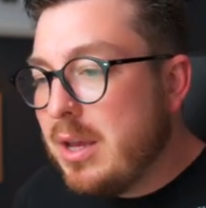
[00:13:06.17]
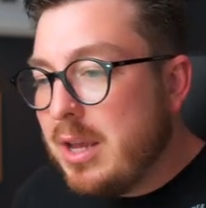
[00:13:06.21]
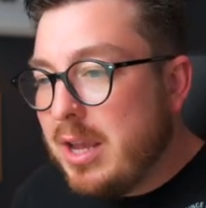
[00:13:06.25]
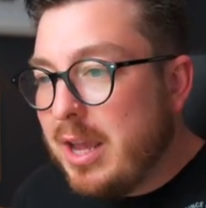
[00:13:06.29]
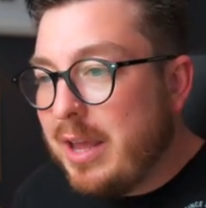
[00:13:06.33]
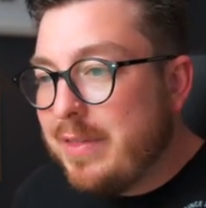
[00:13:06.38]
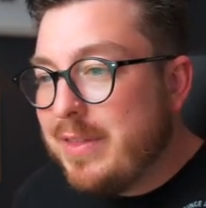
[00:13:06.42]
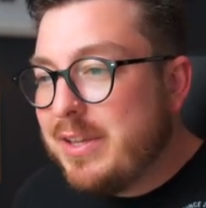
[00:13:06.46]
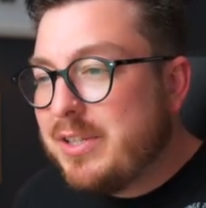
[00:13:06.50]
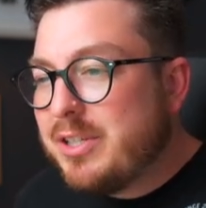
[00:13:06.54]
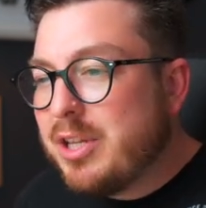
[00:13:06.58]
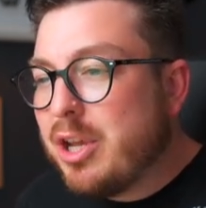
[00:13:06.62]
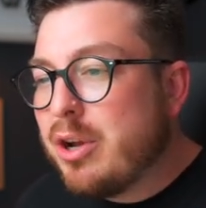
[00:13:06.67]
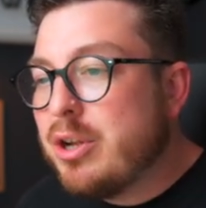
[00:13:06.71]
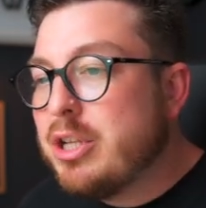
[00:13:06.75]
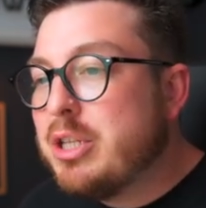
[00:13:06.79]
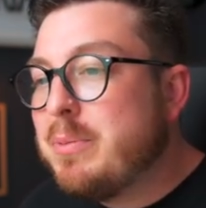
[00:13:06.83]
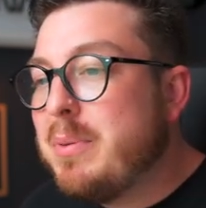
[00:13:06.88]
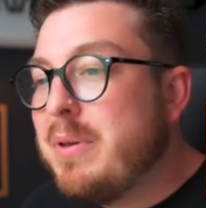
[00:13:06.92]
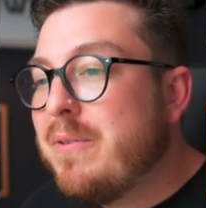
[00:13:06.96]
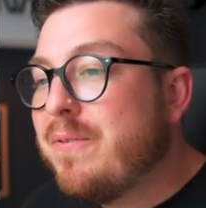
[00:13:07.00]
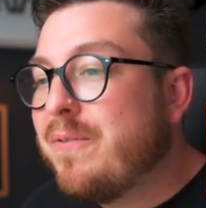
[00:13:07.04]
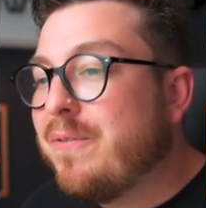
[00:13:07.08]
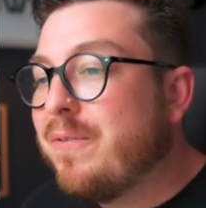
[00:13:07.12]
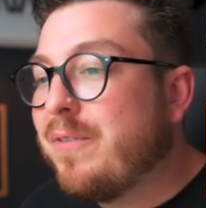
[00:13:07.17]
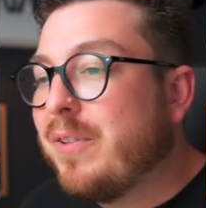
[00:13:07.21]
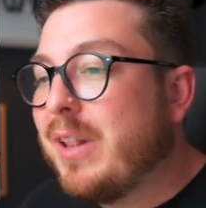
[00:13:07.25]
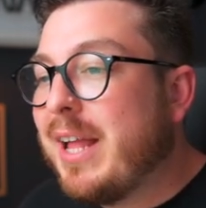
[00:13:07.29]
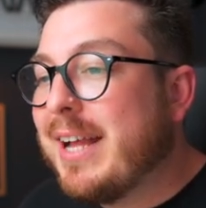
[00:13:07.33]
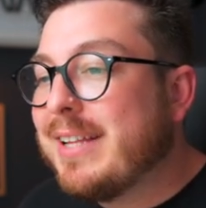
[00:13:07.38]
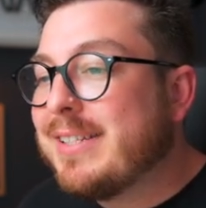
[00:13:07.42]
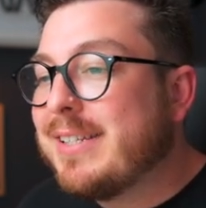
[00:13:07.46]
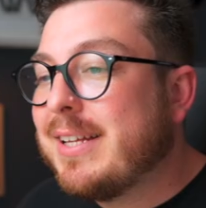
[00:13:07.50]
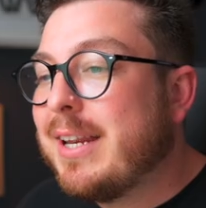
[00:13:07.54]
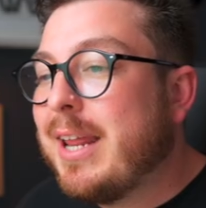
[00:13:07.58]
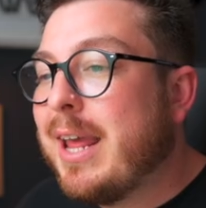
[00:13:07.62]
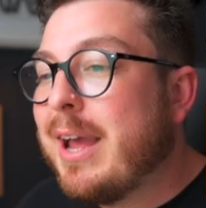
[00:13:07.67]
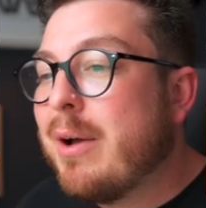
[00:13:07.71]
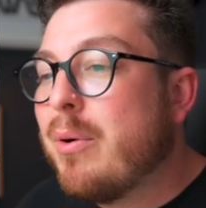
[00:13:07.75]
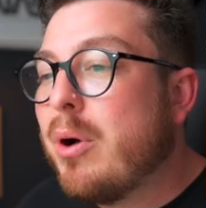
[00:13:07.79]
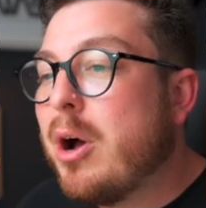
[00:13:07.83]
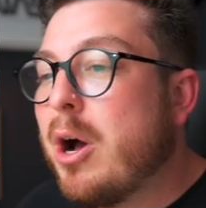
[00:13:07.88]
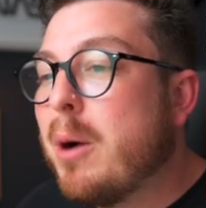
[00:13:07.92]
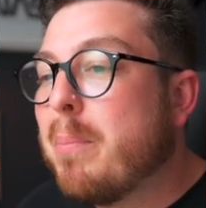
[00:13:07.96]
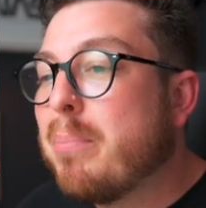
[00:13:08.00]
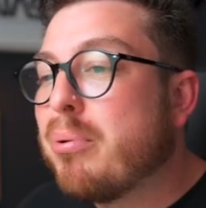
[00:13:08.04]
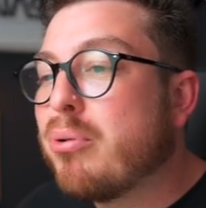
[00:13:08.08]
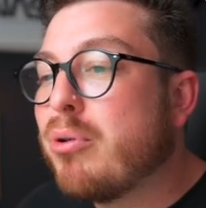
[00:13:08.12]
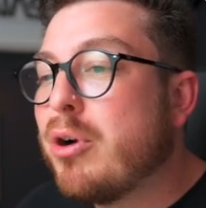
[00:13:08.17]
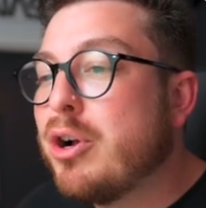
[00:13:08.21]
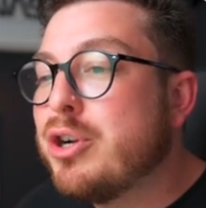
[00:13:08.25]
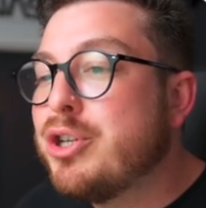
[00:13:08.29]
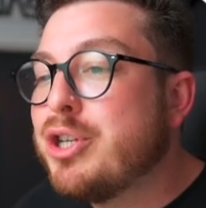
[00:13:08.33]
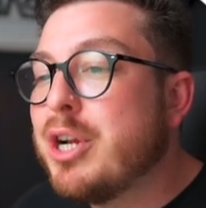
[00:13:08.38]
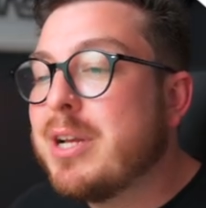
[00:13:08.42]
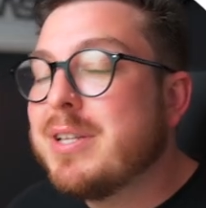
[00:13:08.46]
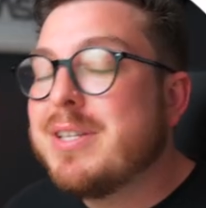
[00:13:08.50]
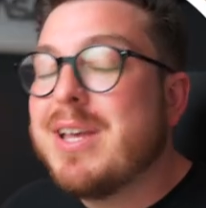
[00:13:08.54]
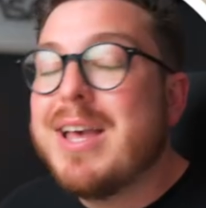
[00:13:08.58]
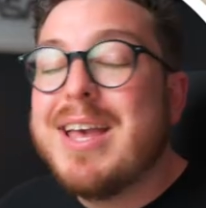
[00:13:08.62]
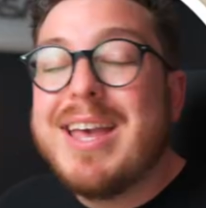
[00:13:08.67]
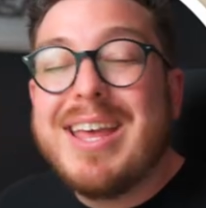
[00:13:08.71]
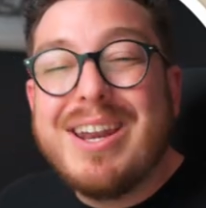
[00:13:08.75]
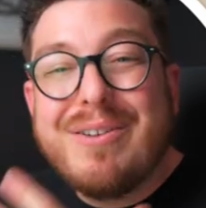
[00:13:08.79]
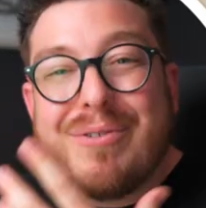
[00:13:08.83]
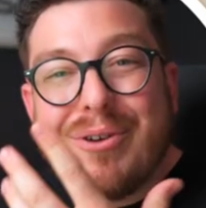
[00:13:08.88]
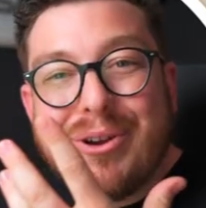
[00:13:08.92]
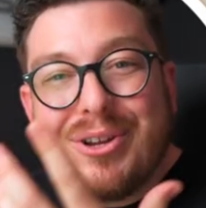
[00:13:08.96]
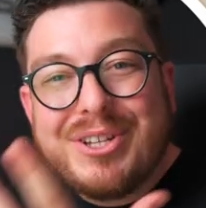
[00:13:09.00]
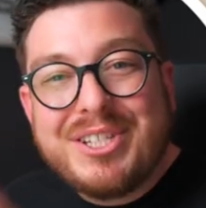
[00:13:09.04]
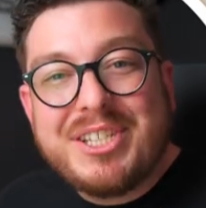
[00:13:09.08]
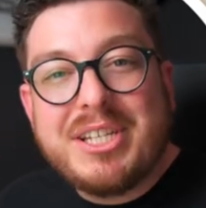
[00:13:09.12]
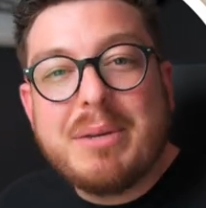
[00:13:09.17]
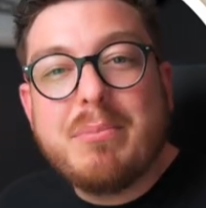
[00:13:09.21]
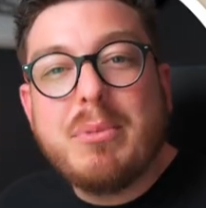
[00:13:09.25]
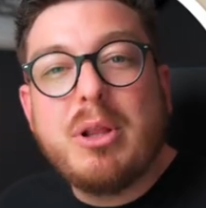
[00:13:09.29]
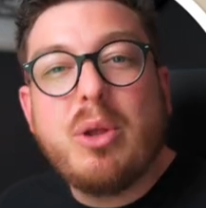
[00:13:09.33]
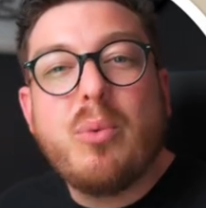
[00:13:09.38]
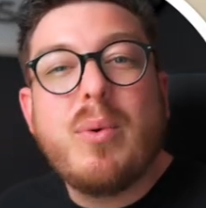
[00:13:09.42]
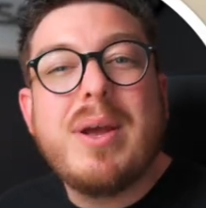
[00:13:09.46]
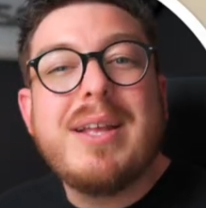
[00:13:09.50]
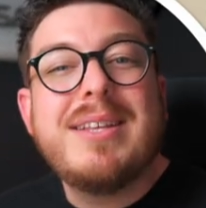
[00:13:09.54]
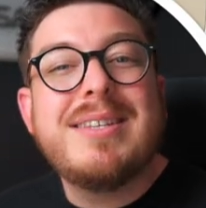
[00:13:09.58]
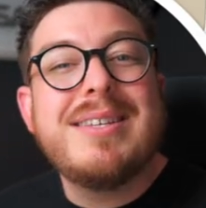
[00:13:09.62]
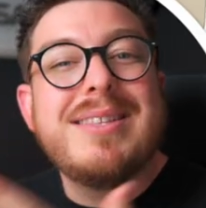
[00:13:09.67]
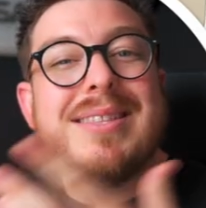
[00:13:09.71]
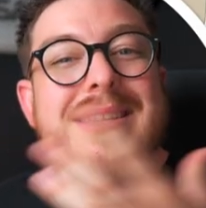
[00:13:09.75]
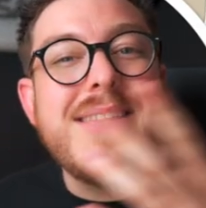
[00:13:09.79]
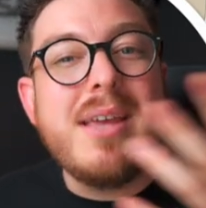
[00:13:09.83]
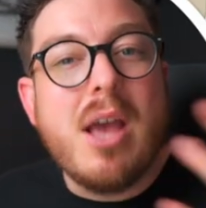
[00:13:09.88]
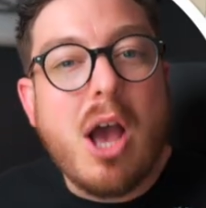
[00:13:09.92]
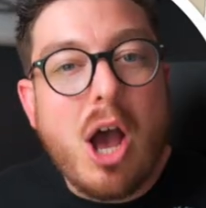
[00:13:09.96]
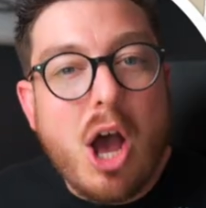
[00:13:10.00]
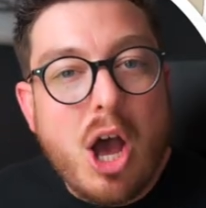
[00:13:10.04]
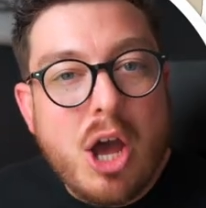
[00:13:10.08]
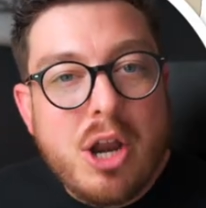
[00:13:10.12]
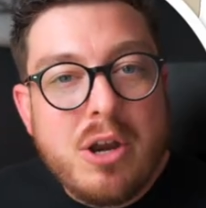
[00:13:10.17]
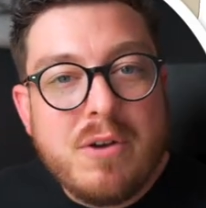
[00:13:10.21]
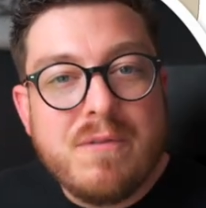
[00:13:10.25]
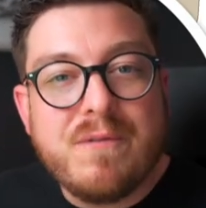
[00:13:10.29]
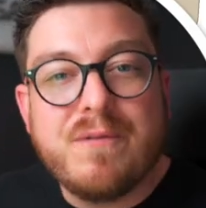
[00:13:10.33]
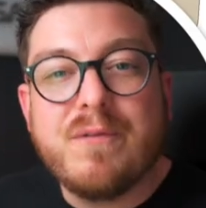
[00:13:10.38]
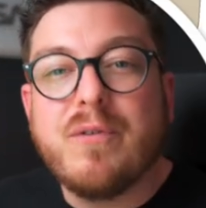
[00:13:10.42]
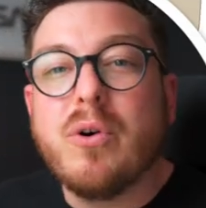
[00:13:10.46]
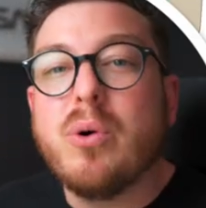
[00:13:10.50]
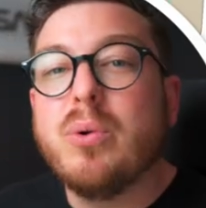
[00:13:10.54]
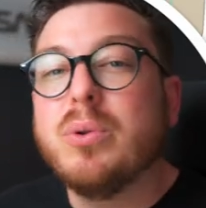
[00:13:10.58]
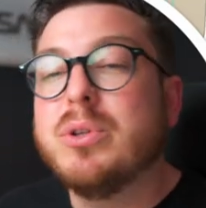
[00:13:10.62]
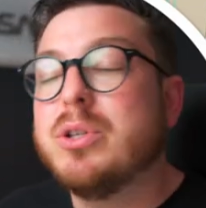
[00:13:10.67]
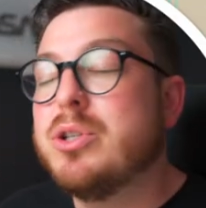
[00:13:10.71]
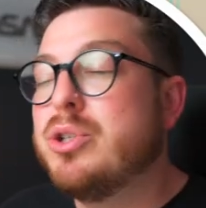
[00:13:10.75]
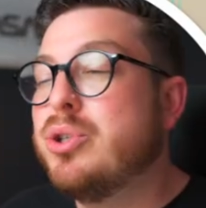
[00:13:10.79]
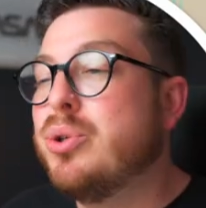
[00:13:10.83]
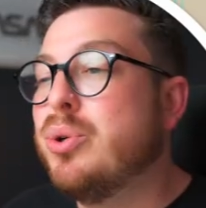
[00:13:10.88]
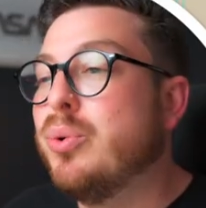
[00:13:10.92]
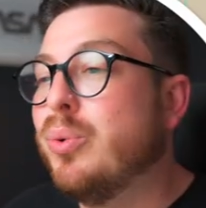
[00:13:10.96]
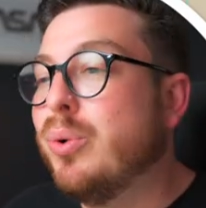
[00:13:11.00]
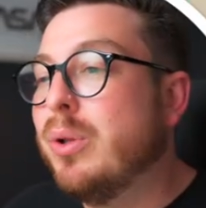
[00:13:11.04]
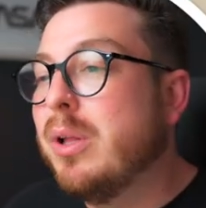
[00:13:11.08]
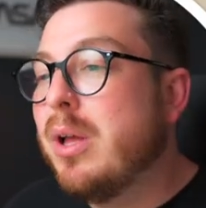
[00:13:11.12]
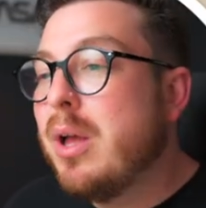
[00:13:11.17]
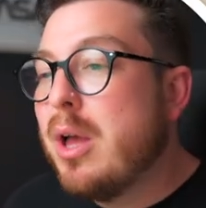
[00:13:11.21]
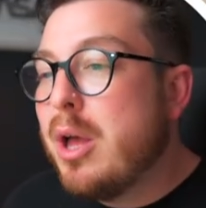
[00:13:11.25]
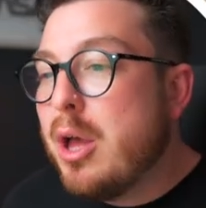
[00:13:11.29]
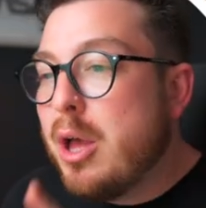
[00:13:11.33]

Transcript: And this is going to be flattening out our project in a very similar way to the Unfold tool,